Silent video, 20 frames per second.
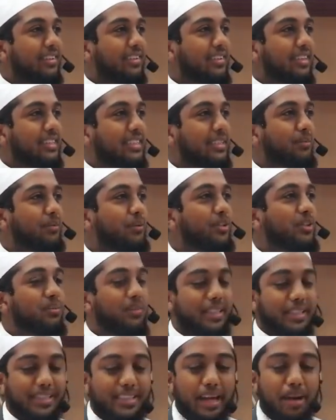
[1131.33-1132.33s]
it's supposed to
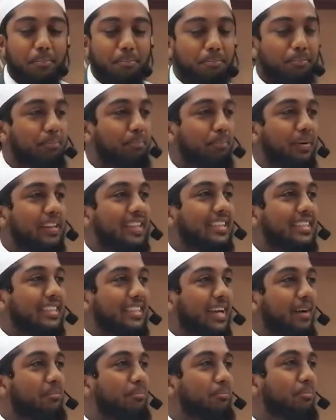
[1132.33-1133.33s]
be tab, but it's
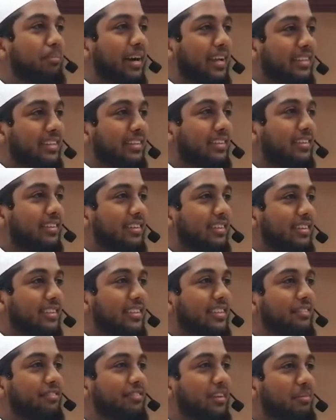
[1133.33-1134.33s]
tabbat. It's
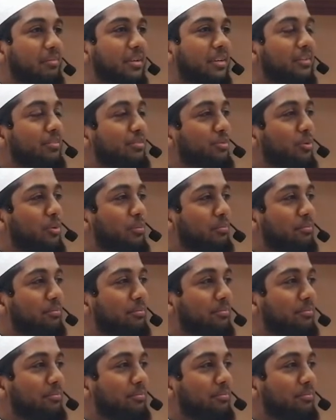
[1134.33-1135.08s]
in a feminine form.